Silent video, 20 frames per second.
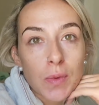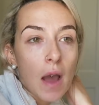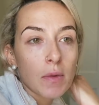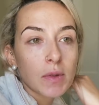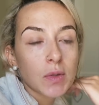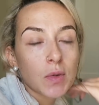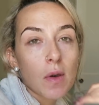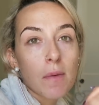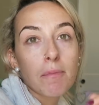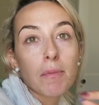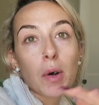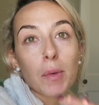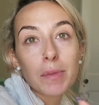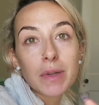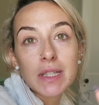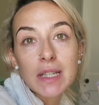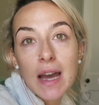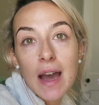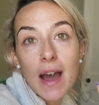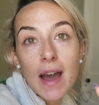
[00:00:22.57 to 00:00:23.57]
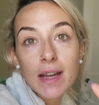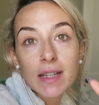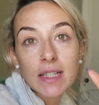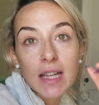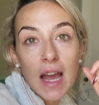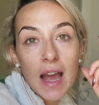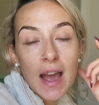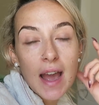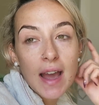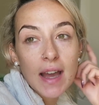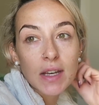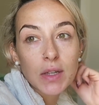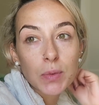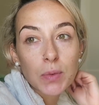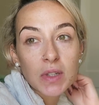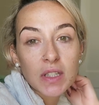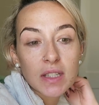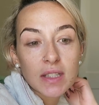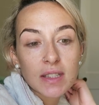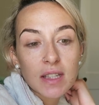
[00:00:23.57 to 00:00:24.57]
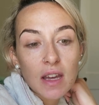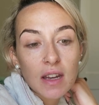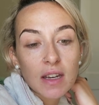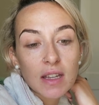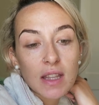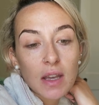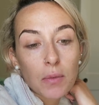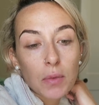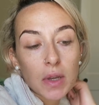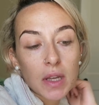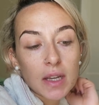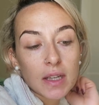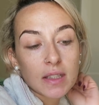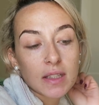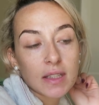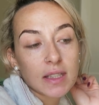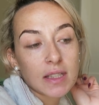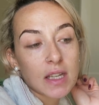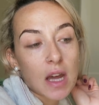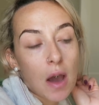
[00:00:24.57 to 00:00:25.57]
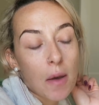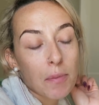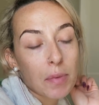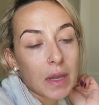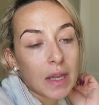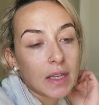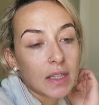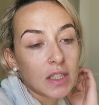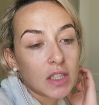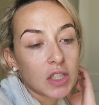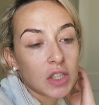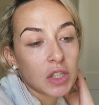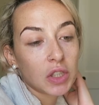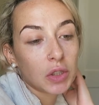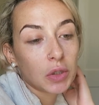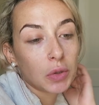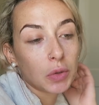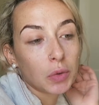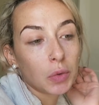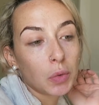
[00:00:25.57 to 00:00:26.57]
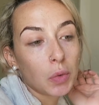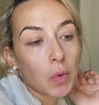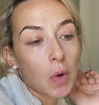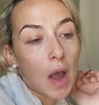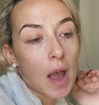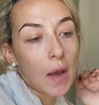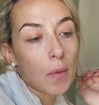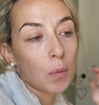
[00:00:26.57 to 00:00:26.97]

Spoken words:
I was with mum and dad and we decided that we'd stop into